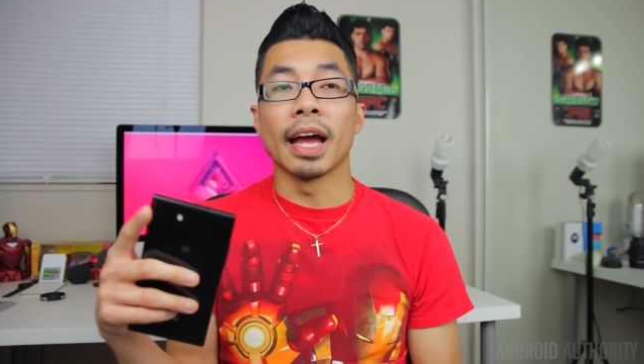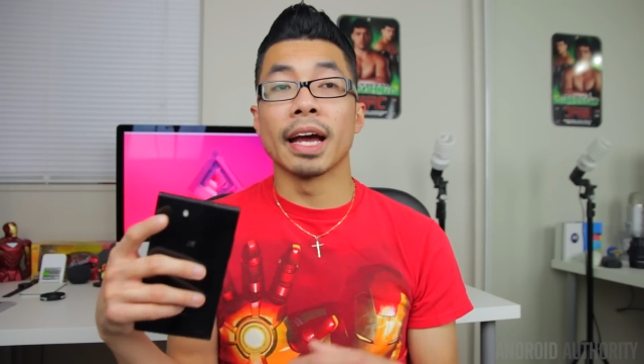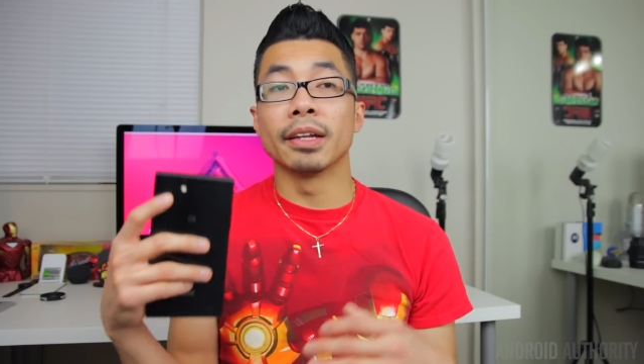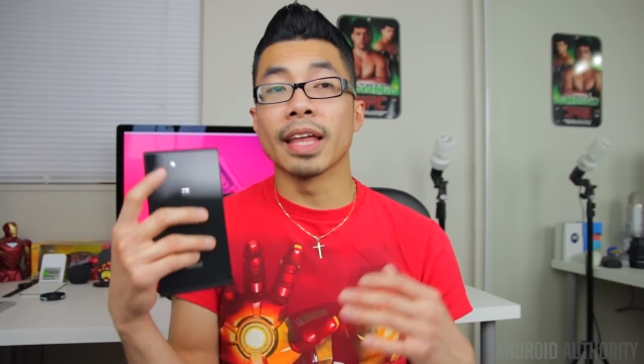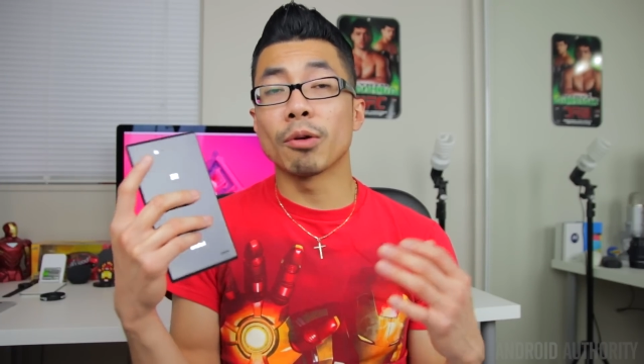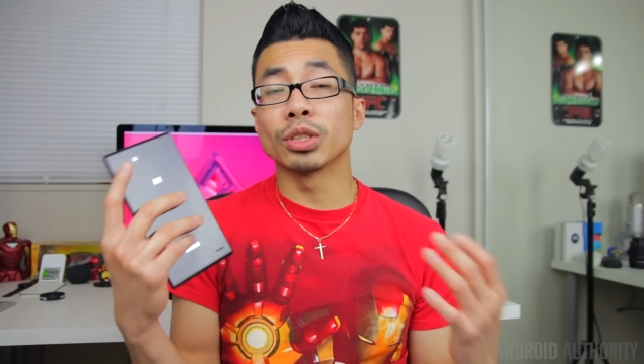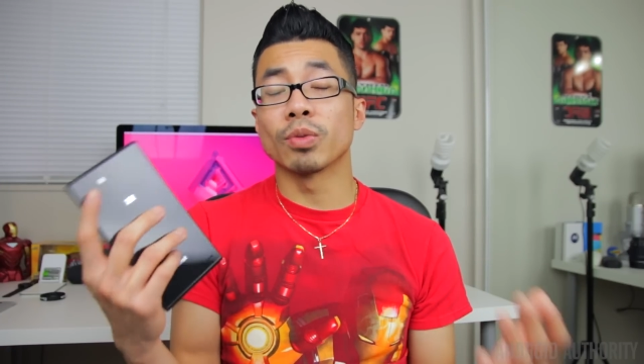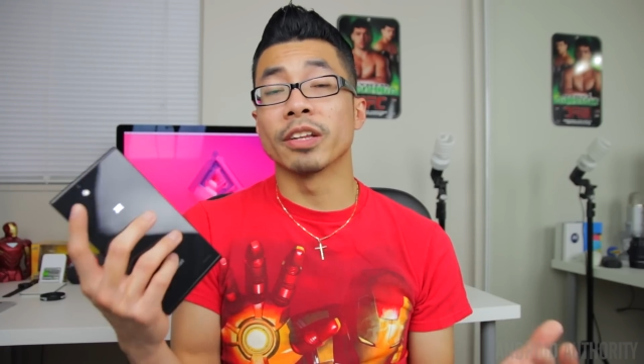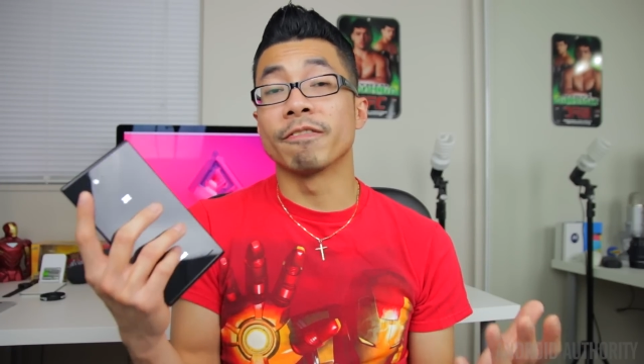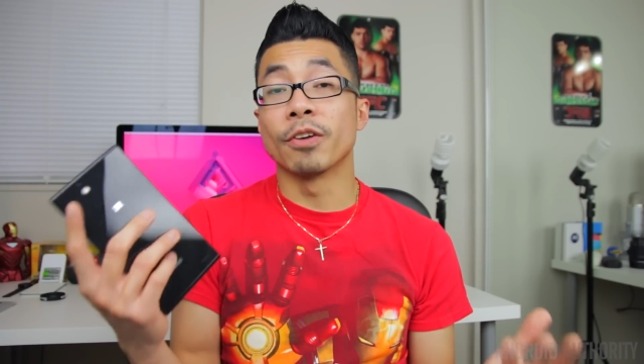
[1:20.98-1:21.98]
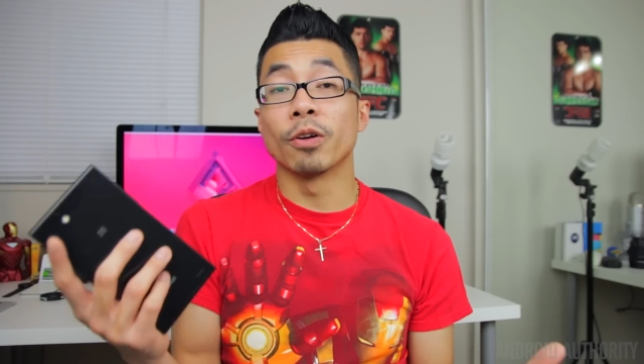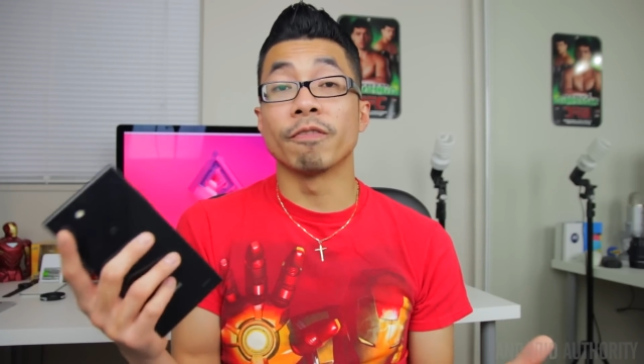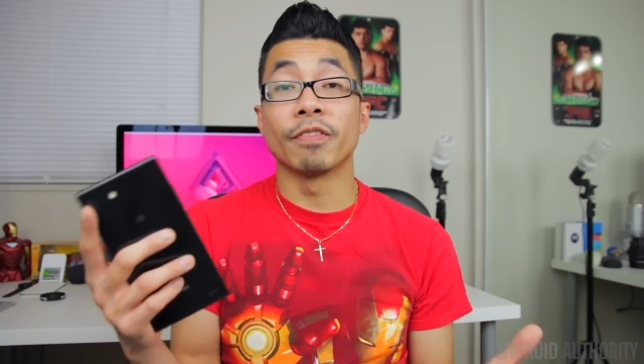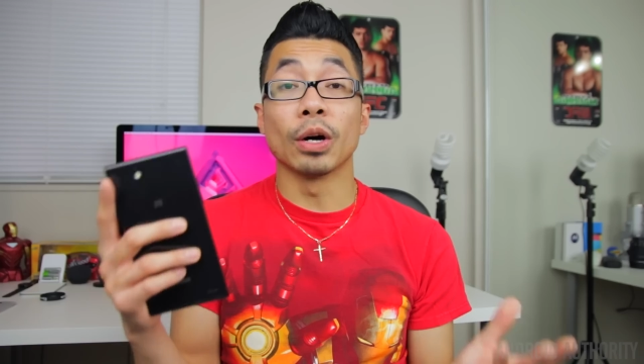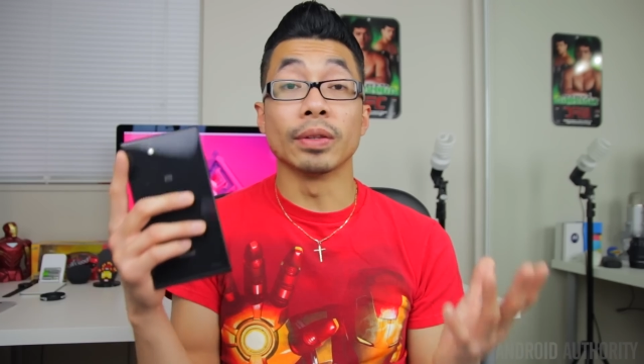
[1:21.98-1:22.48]
and that was when the phone
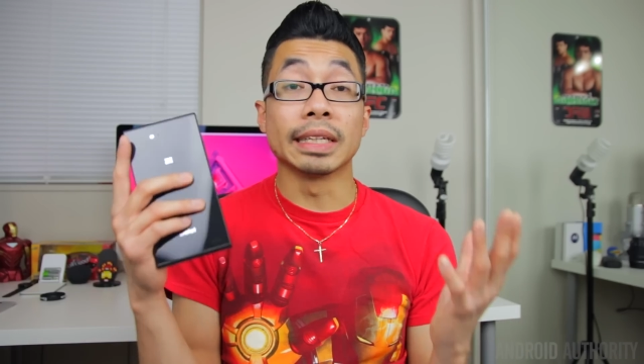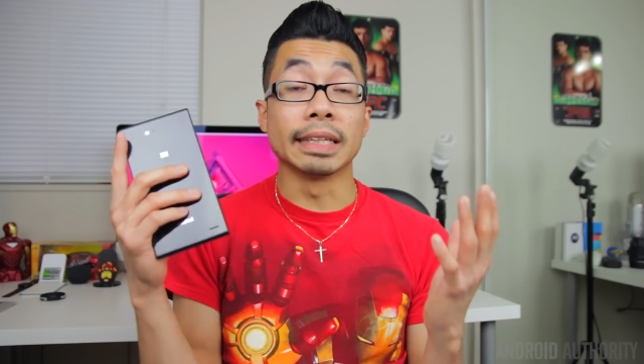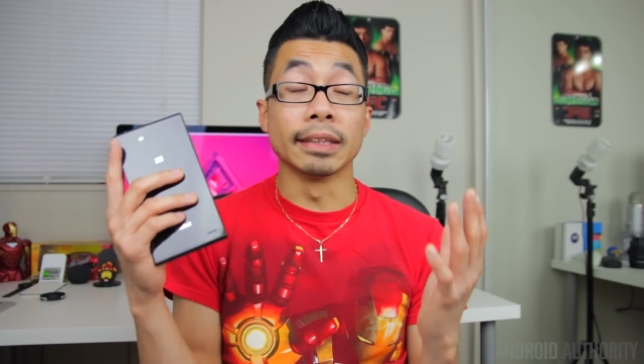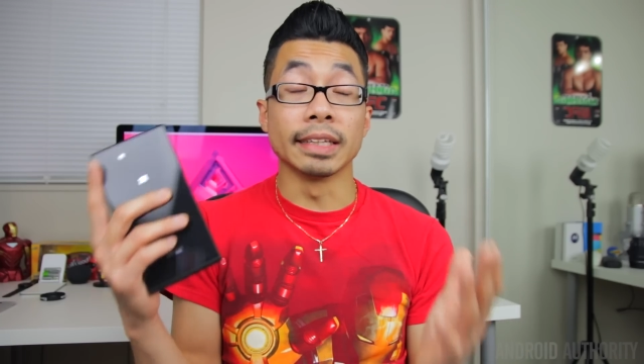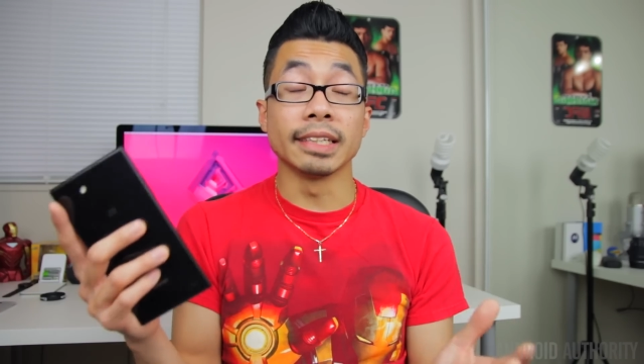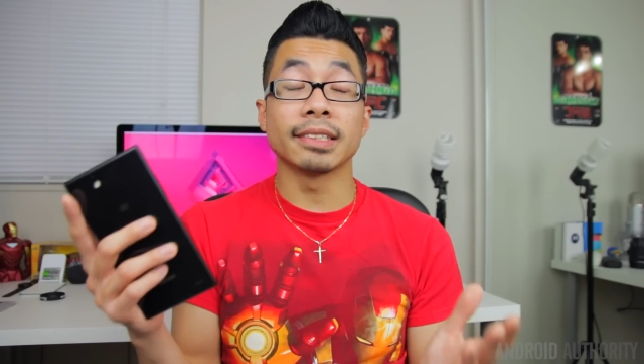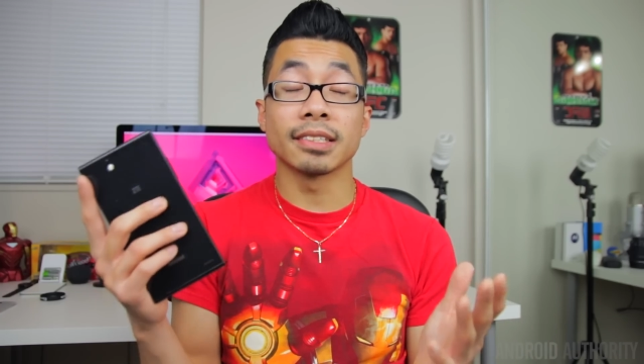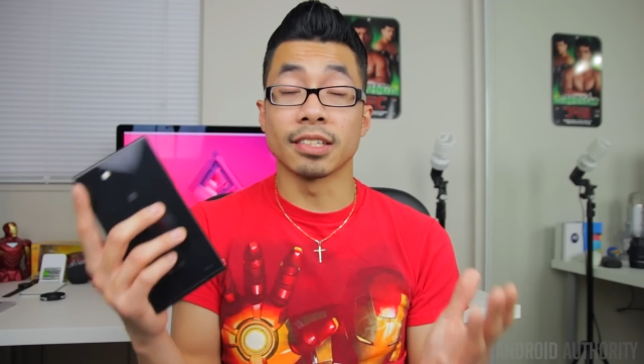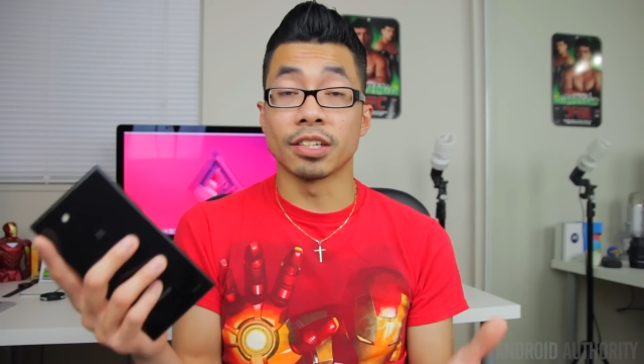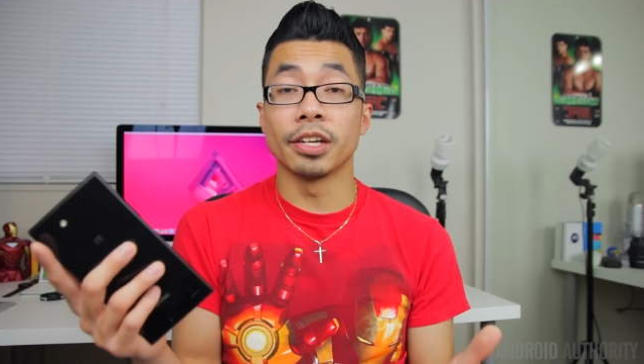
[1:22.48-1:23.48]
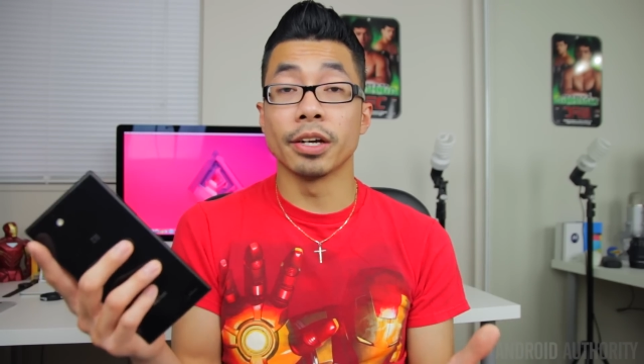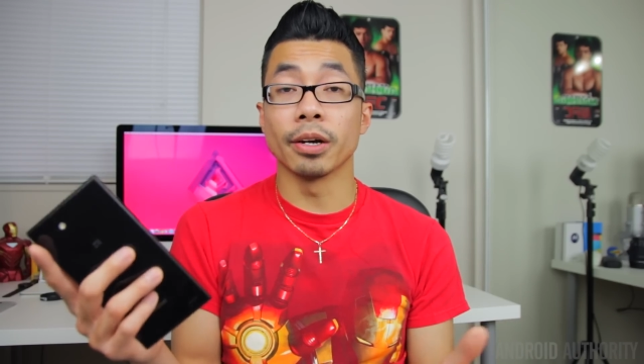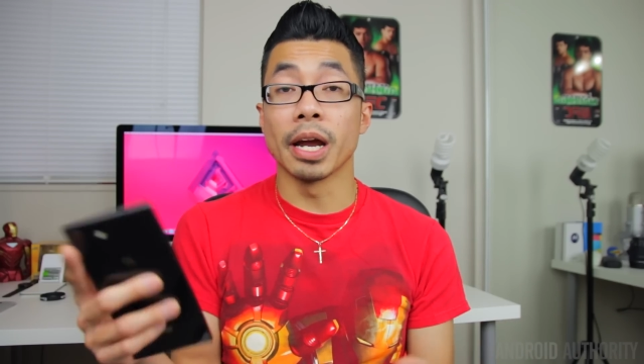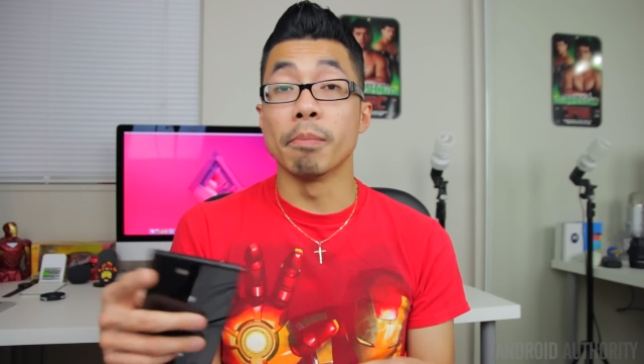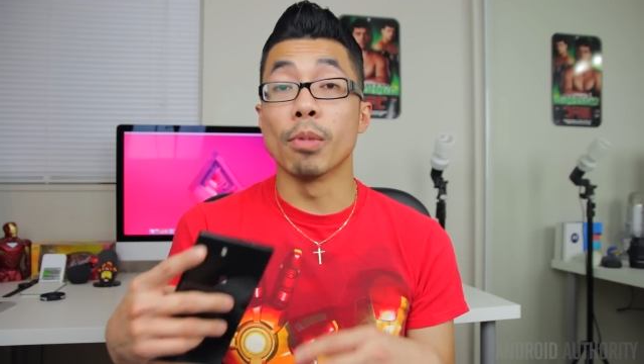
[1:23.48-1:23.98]
felt the least
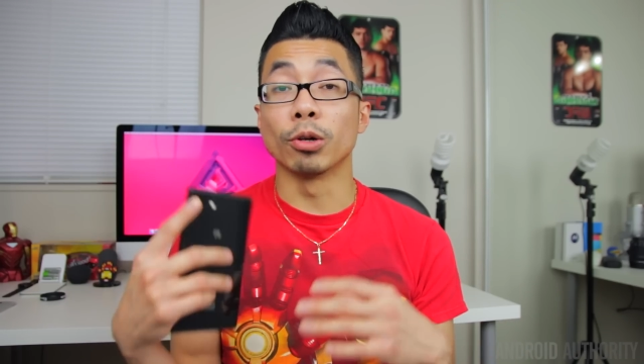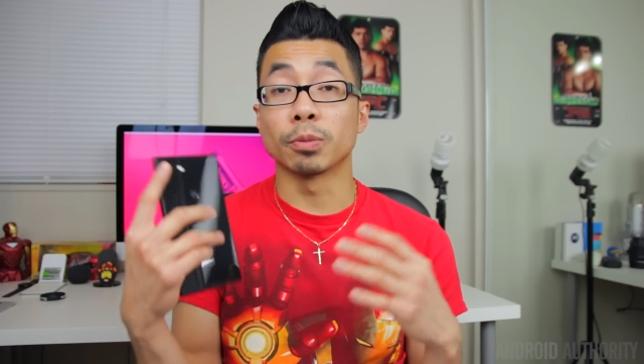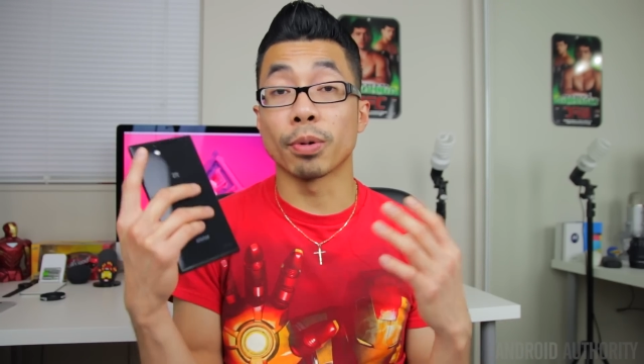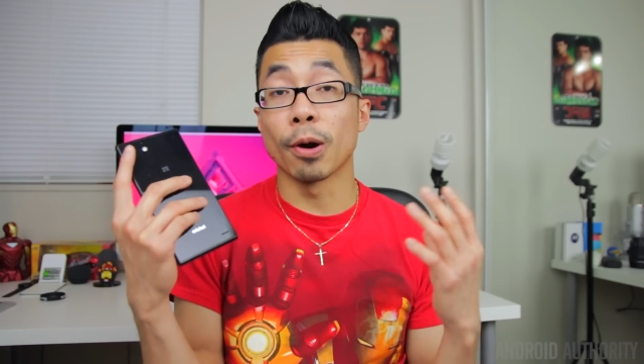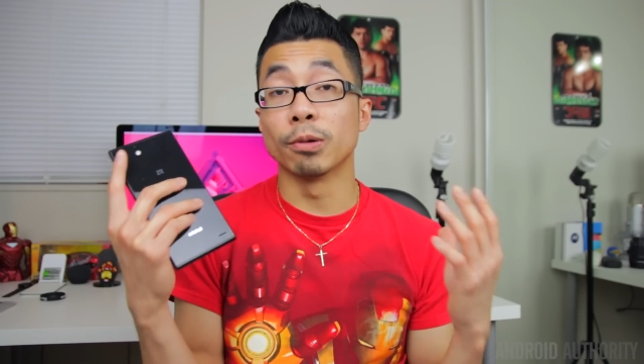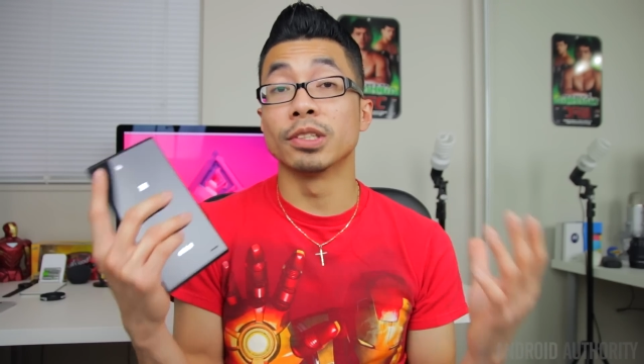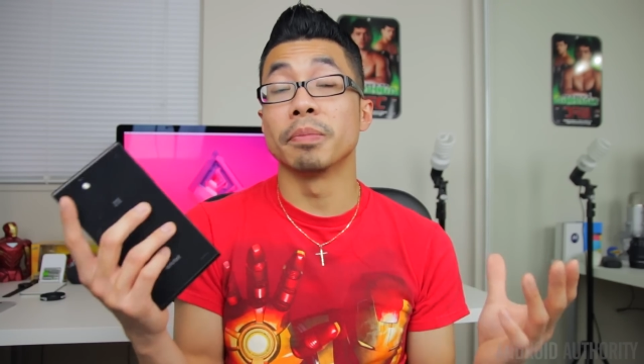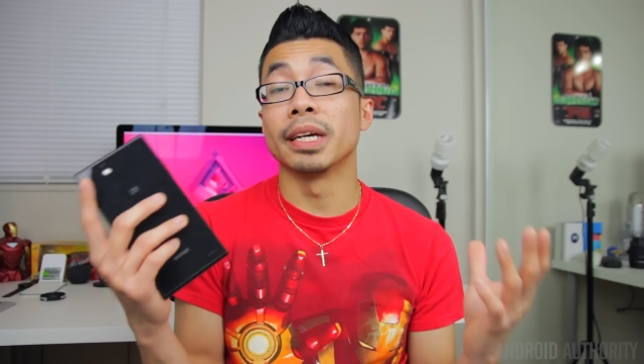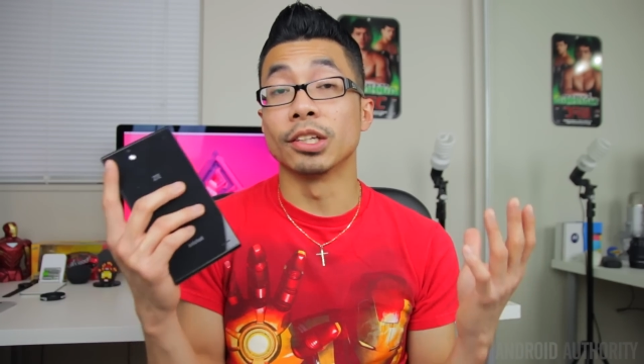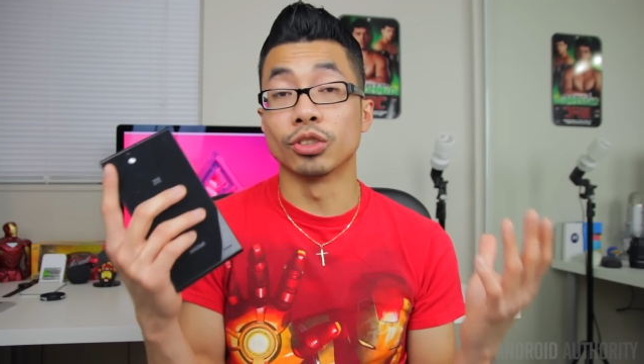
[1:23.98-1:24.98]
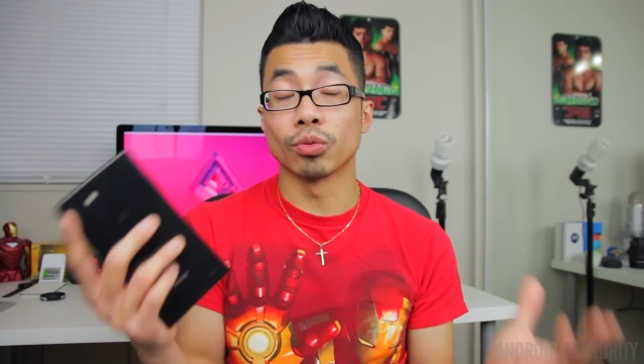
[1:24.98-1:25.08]
secure and most prone to being